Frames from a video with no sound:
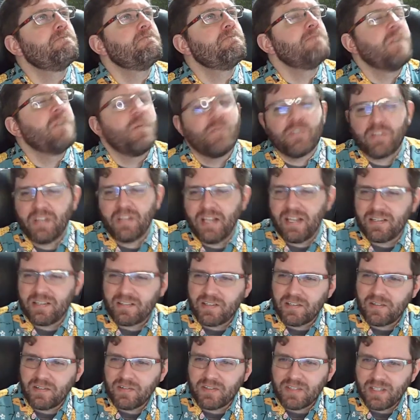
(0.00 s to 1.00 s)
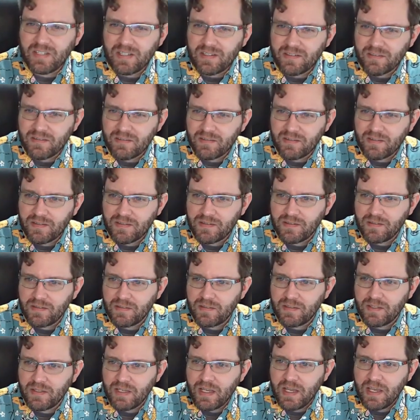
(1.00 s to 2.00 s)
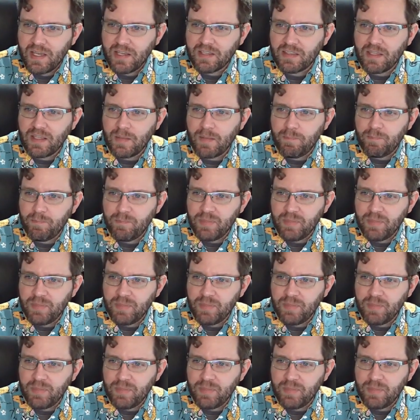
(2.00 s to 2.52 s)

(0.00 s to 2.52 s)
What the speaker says: What was it last year? It was like, I think they